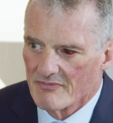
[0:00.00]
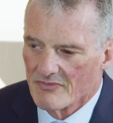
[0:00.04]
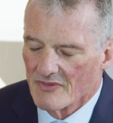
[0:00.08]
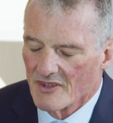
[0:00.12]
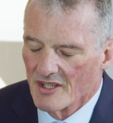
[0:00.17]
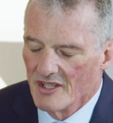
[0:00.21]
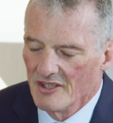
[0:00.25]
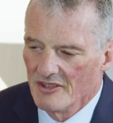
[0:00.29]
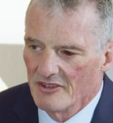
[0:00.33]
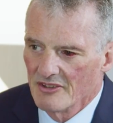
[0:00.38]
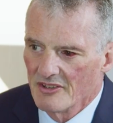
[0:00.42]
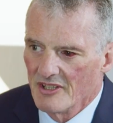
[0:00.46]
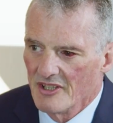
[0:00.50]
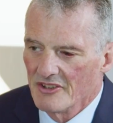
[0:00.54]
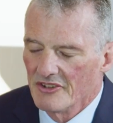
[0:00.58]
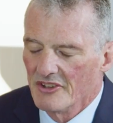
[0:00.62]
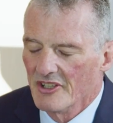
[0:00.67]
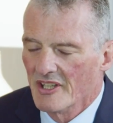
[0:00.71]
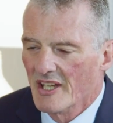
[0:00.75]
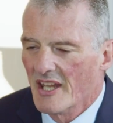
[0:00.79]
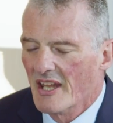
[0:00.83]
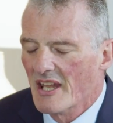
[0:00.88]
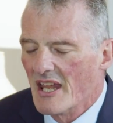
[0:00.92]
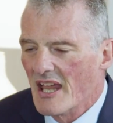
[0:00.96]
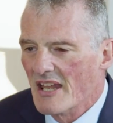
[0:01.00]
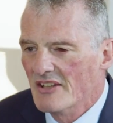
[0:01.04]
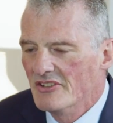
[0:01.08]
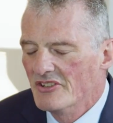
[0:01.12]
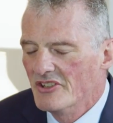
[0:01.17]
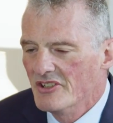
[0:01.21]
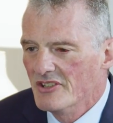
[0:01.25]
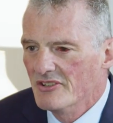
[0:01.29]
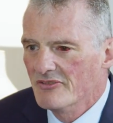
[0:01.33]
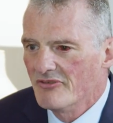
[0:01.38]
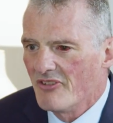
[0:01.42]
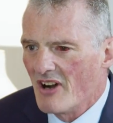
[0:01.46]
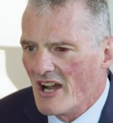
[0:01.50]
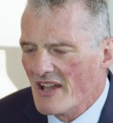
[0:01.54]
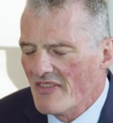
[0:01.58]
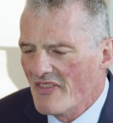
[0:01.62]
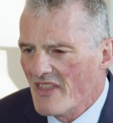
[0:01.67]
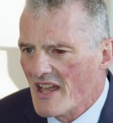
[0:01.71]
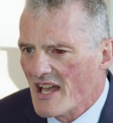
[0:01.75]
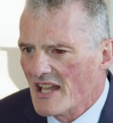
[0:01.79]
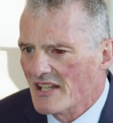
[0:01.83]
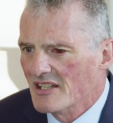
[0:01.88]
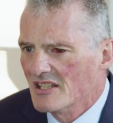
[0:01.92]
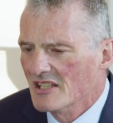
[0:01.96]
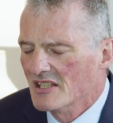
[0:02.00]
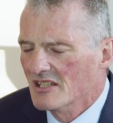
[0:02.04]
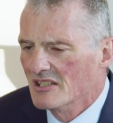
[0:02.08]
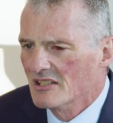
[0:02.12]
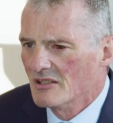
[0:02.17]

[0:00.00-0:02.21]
Interesting. And do you find that